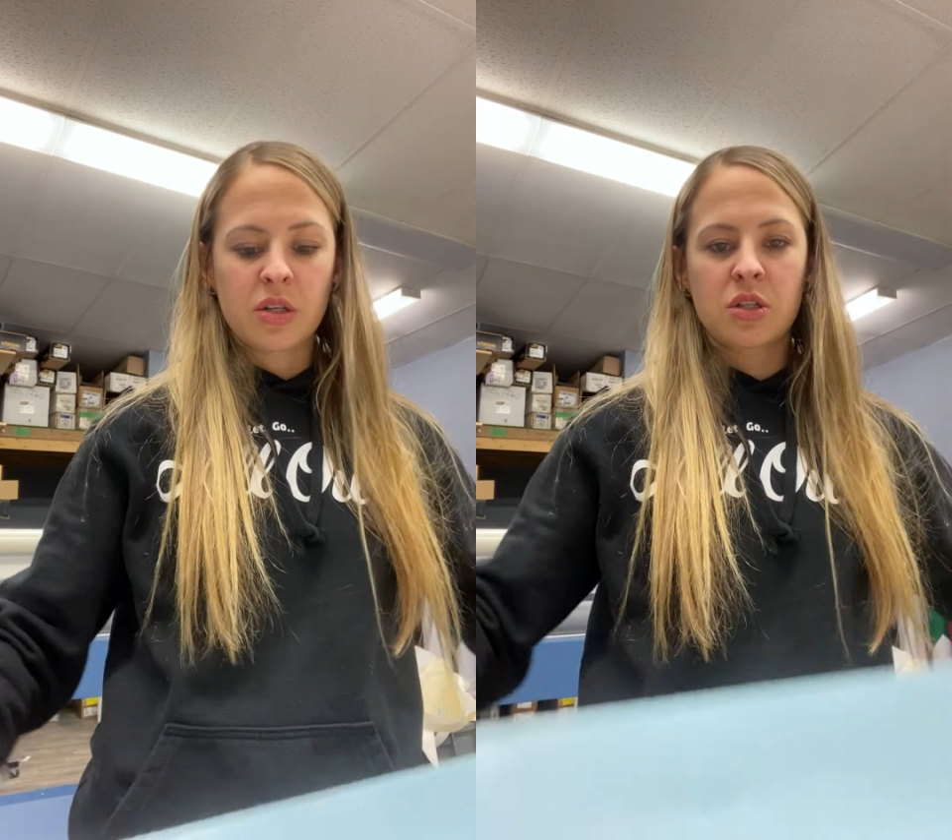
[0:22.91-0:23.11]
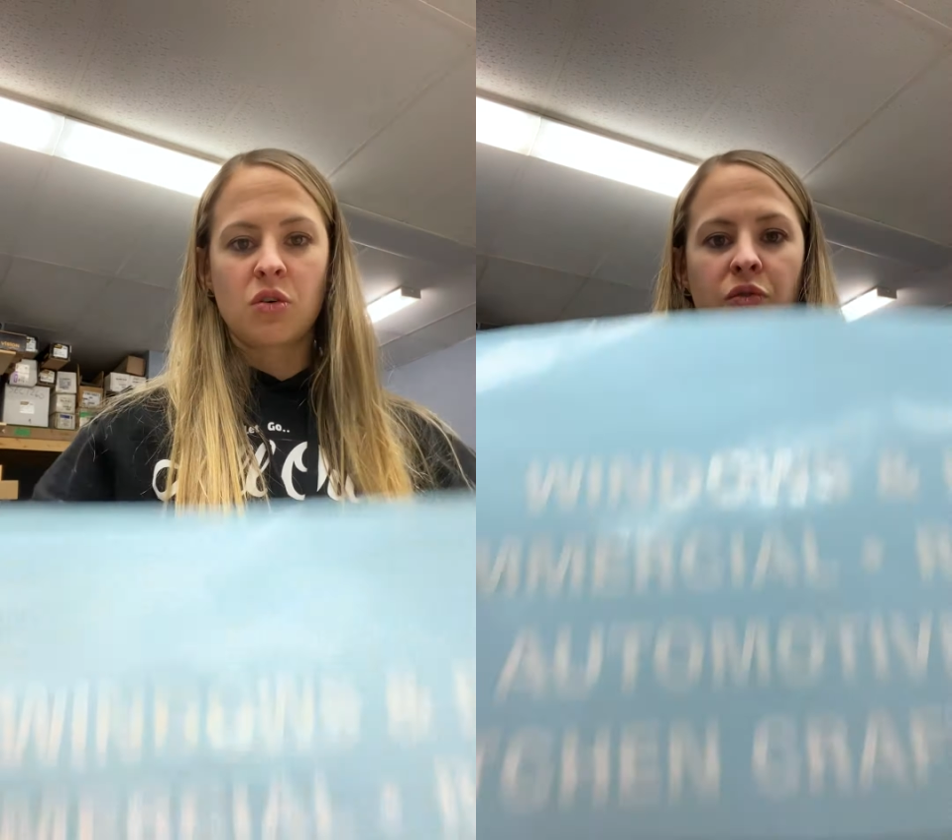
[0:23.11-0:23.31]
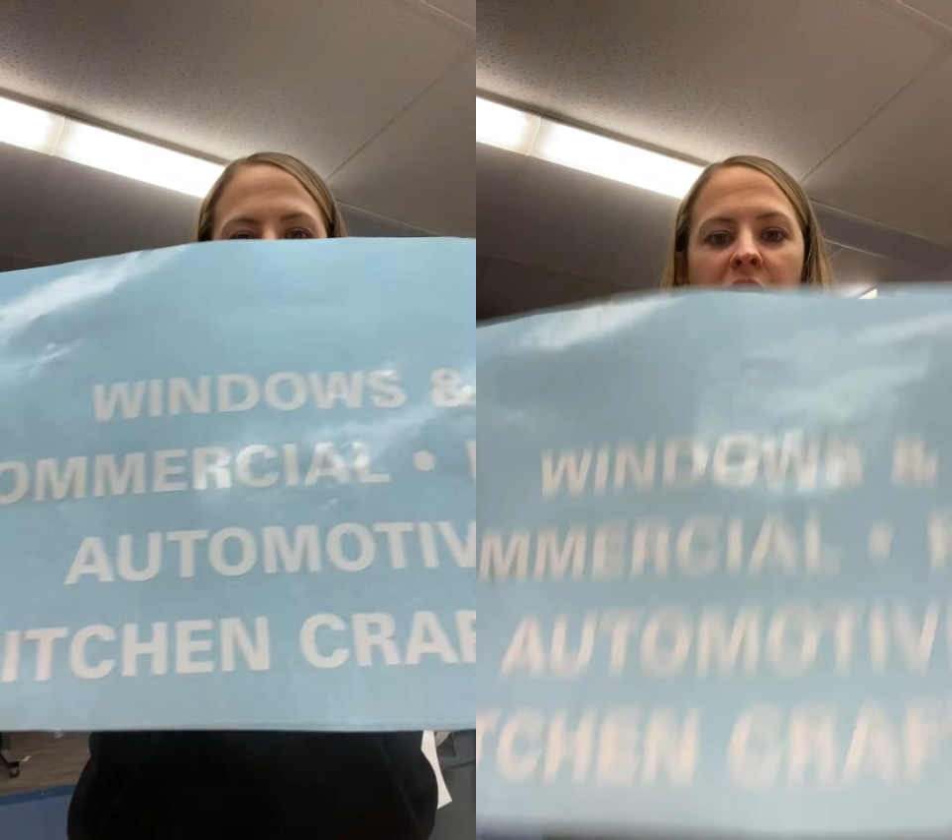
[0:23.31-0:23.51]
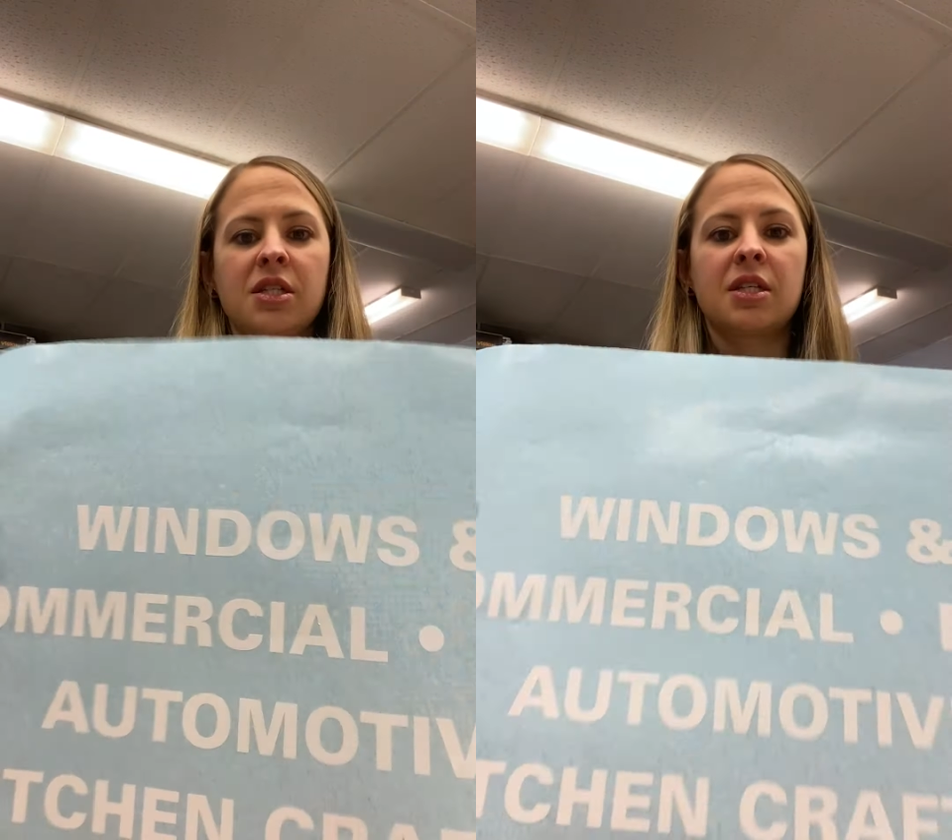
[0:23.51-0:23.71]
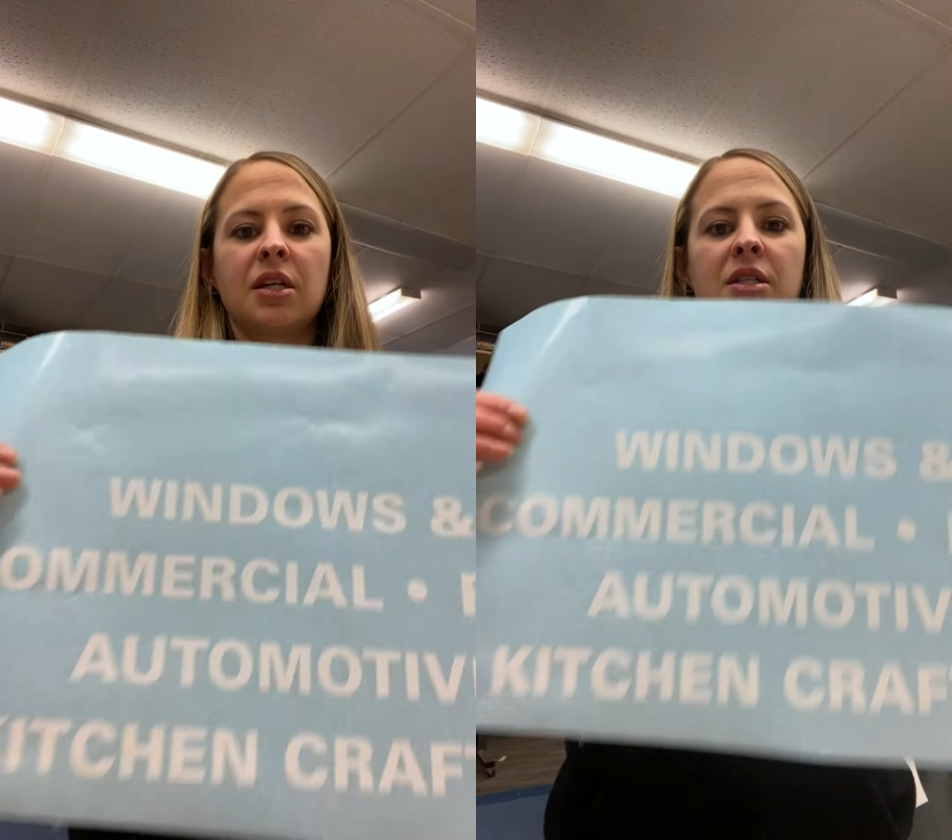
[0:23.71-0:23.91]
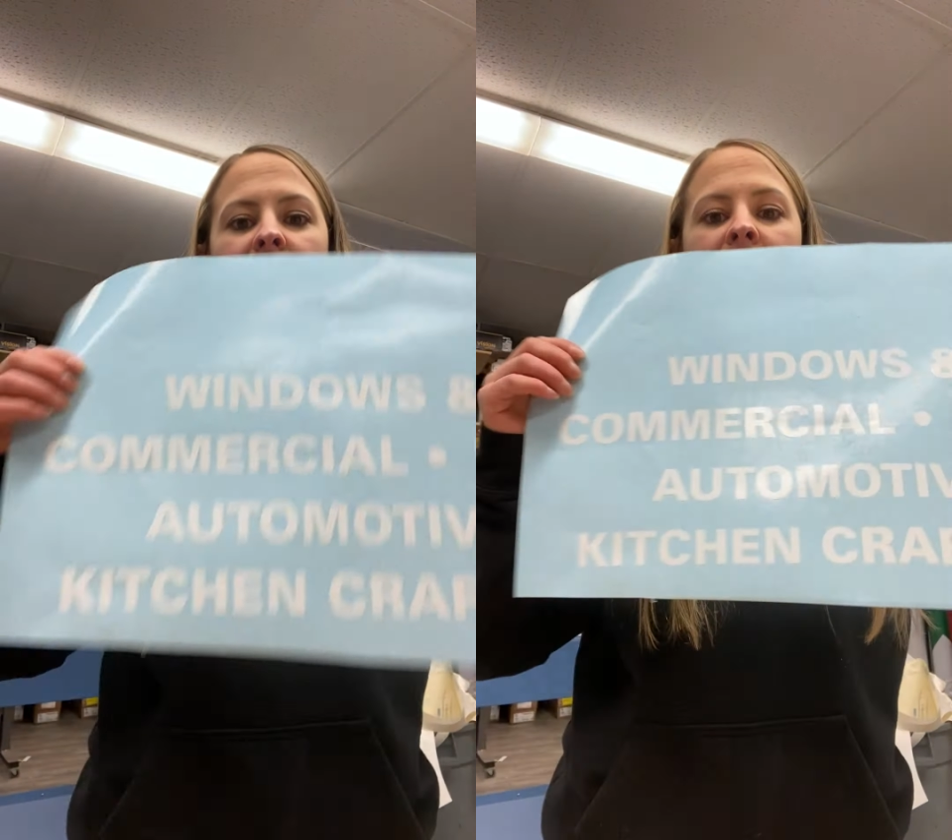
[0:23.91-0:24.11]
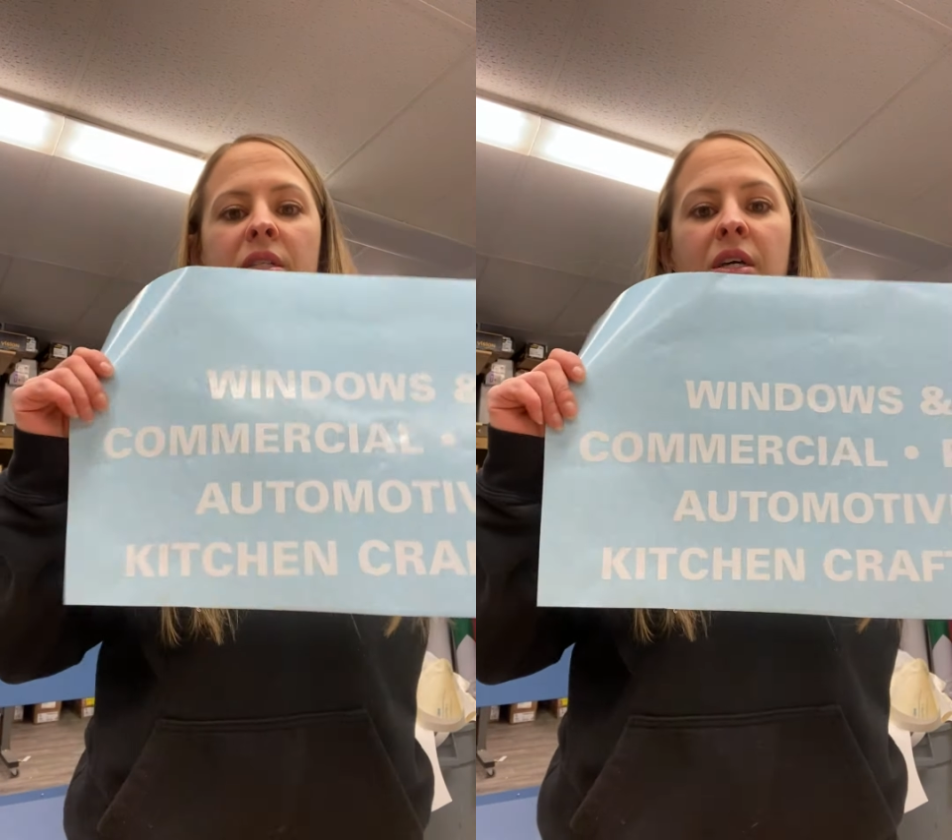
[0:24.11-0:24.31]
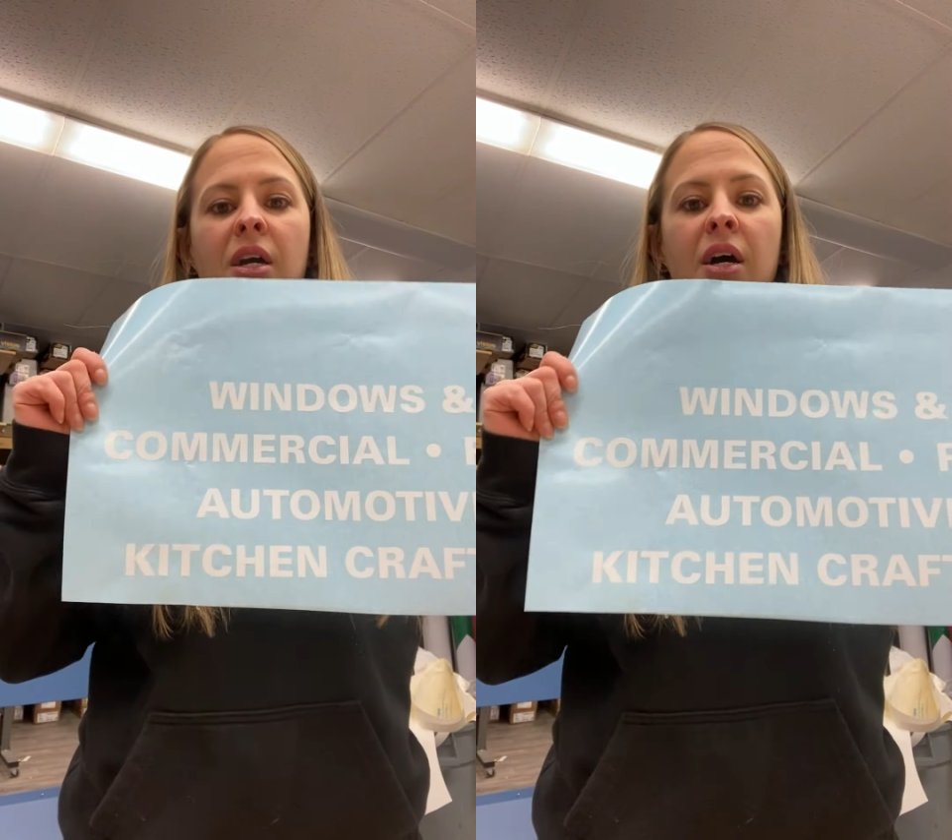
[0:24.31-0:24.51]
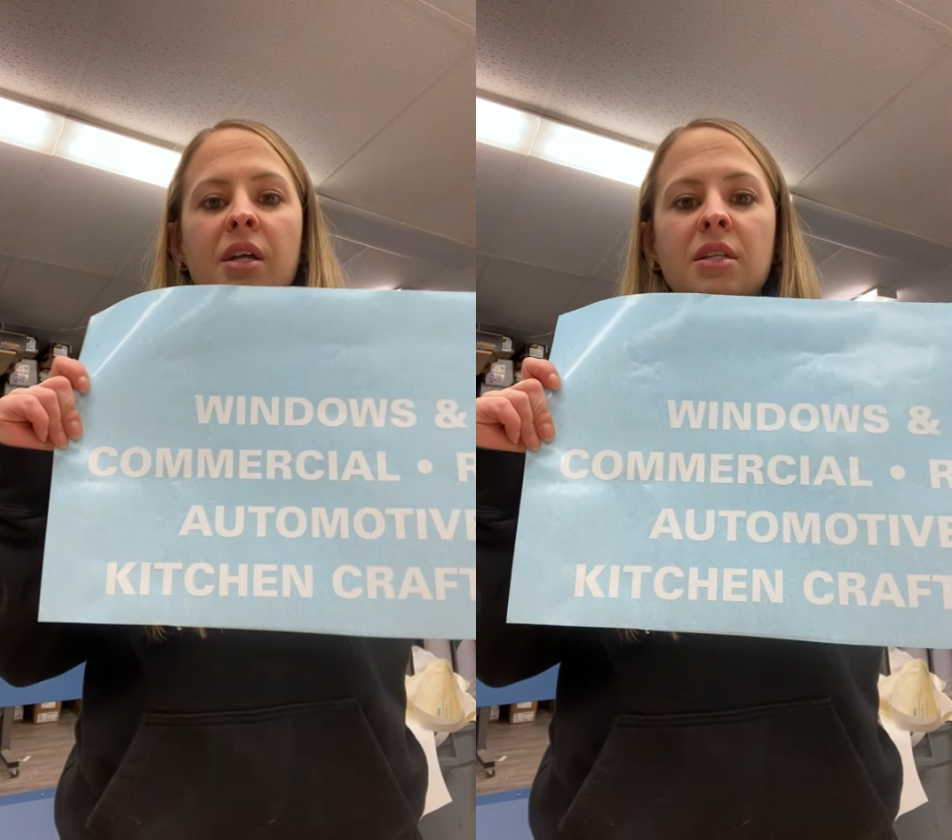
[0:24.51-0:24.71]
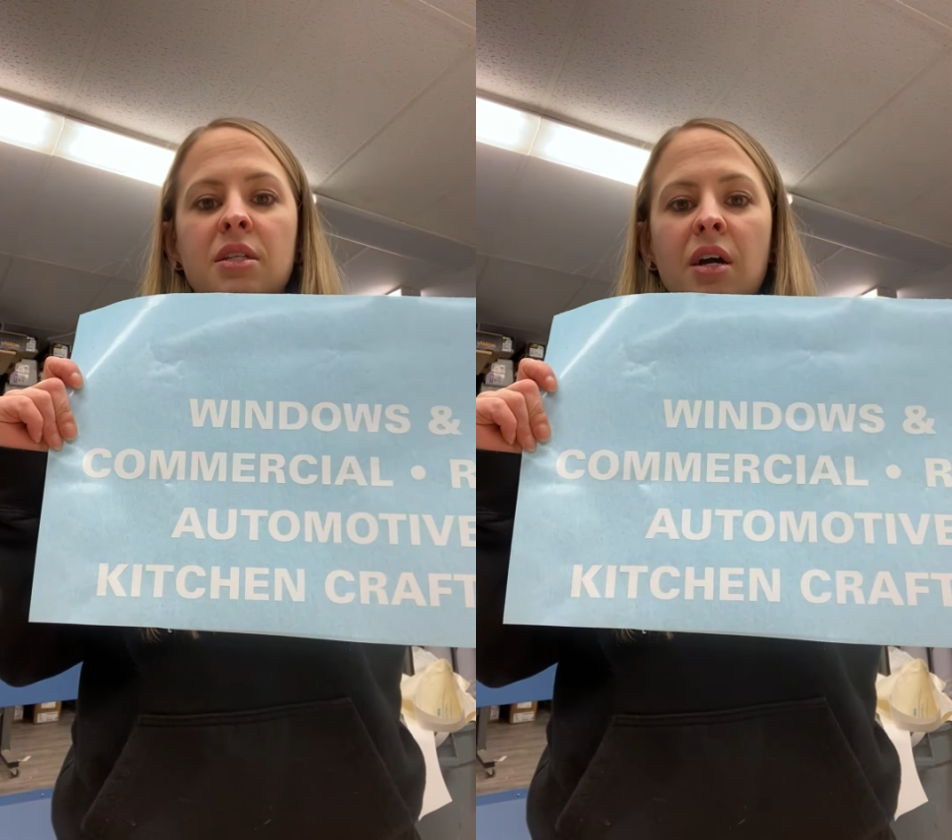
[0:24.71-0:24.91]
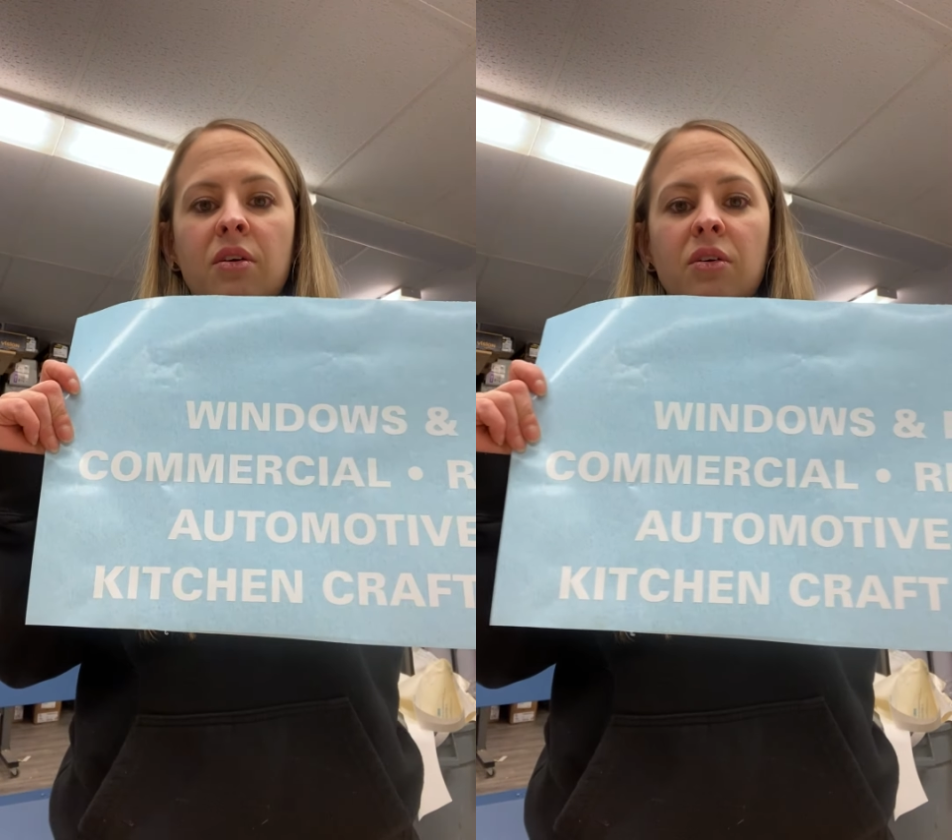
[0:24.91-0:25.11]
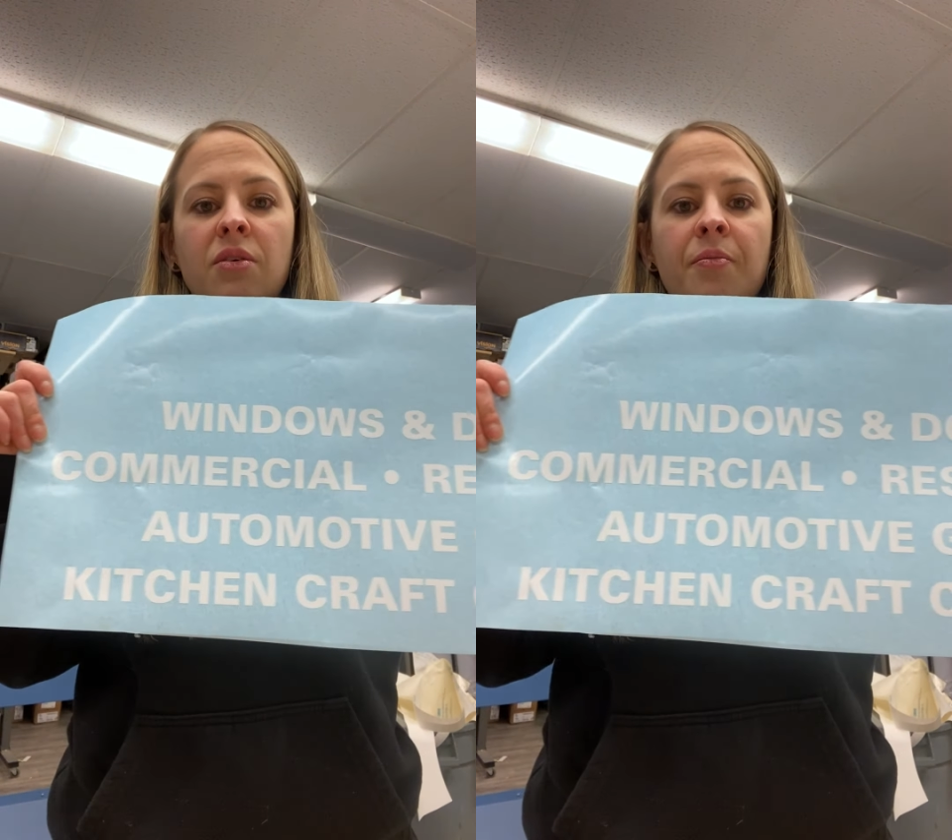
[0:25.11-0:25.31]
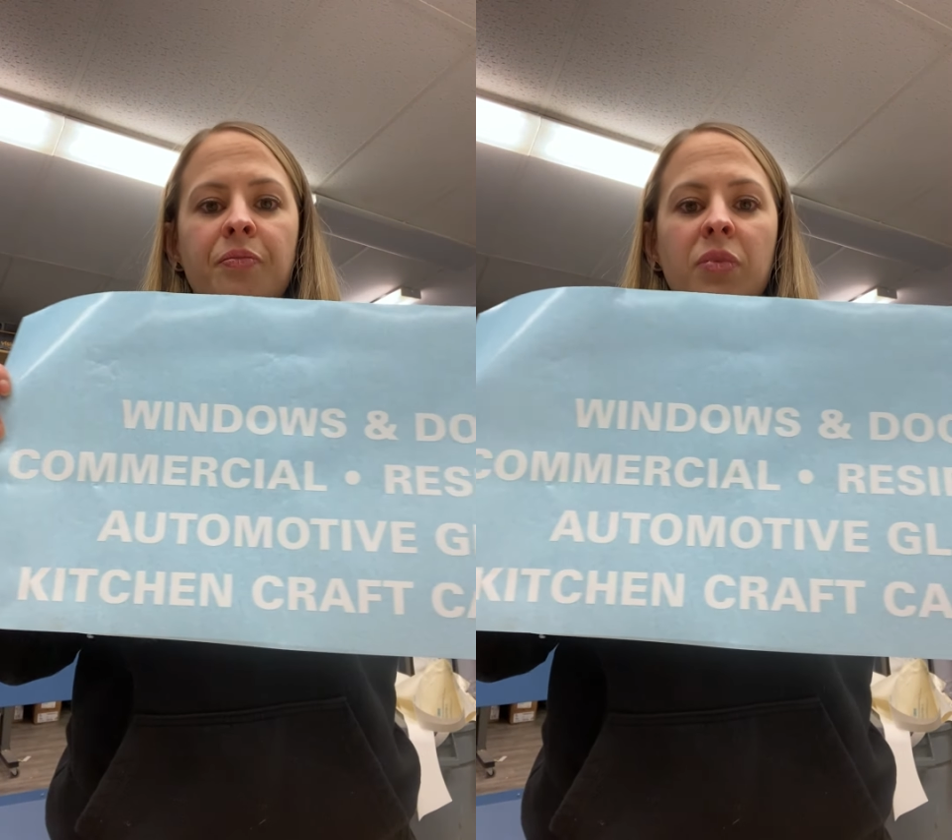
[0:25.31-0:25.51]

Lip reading: So for instance, this is a cut decal